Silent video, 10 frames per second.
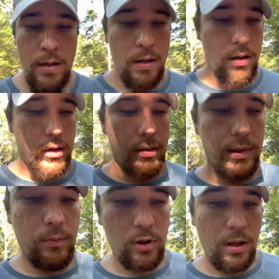And then
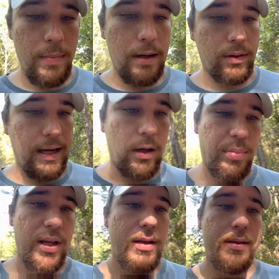we'll come back with
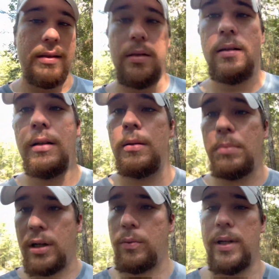cowpeas,
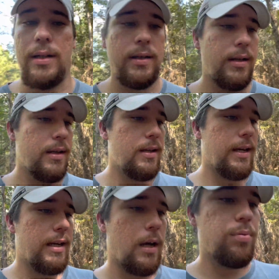buckwheat,
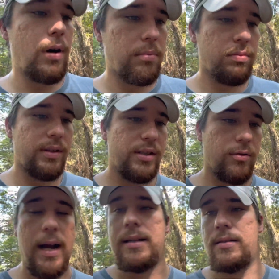and I'll probably
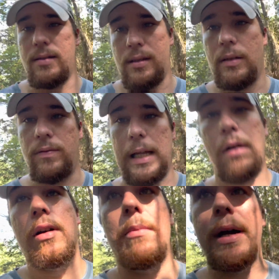scratch the sunflower.
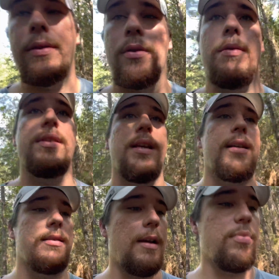I might throw a second
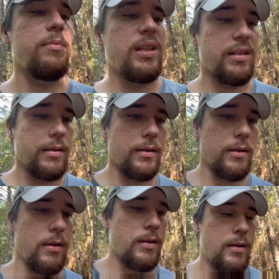type of millet in there.
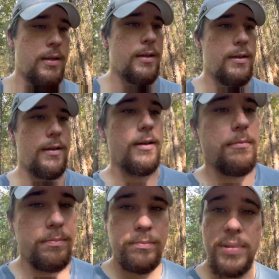
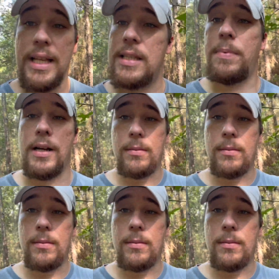But that's spot number